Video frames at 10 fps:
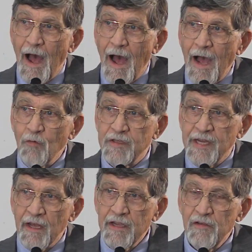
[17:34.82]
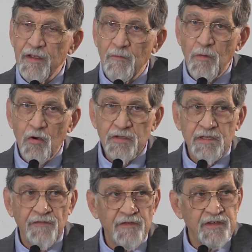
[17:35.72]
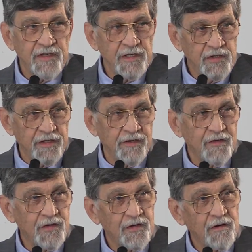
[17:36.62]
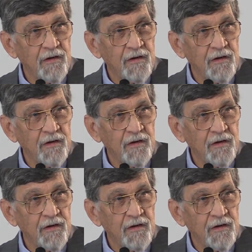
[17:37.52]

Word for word: I would tell you that most physicians